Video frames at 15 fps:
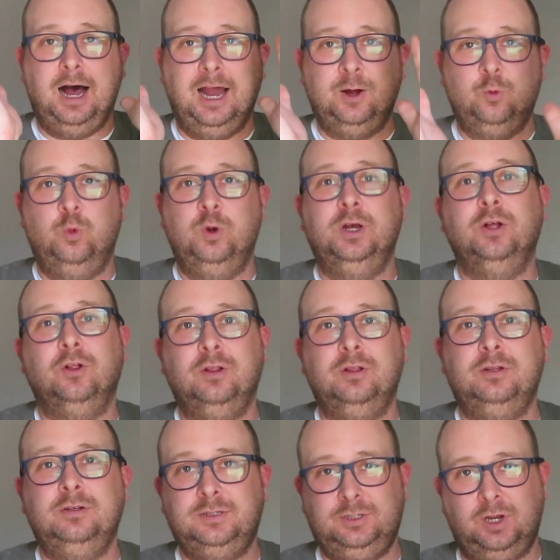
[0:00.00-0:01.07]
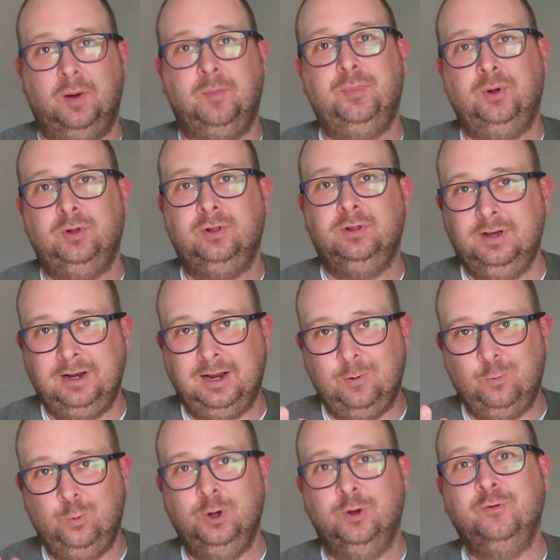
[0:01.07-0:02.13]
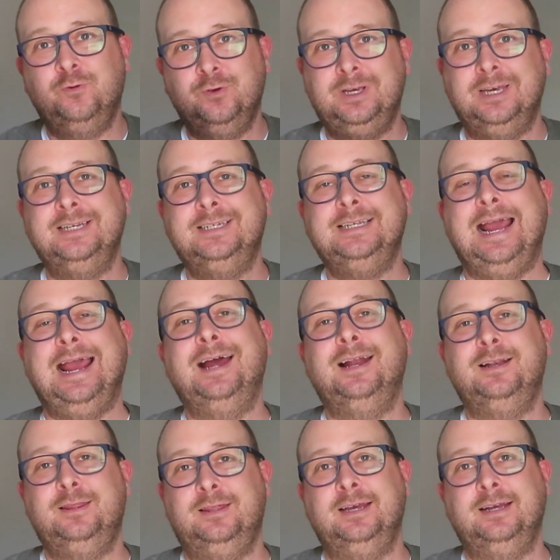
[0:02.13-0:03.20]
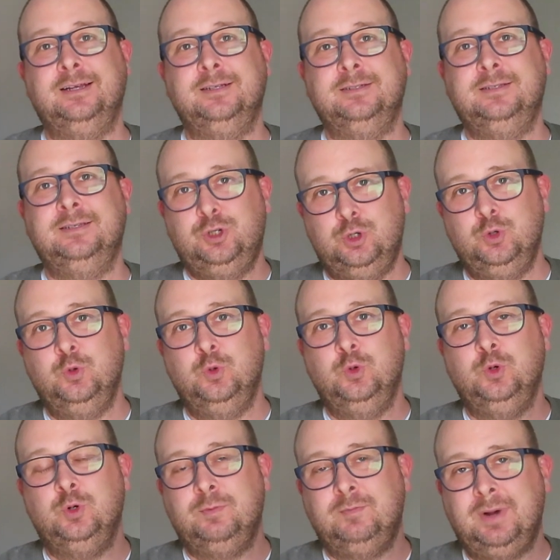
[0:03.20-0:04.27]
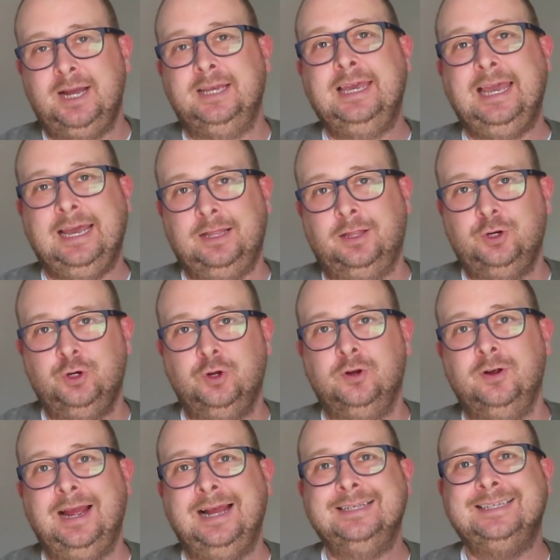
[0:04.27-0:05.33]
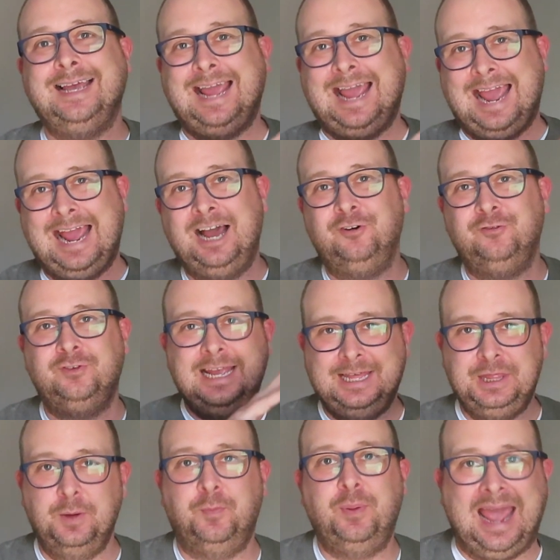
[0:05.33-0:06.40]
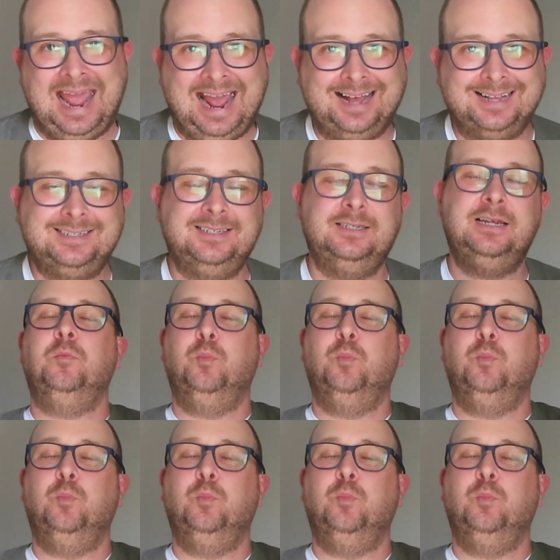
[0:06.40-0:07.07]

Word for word: I will stumble and I will forget to add things to my calendar as I have in the past,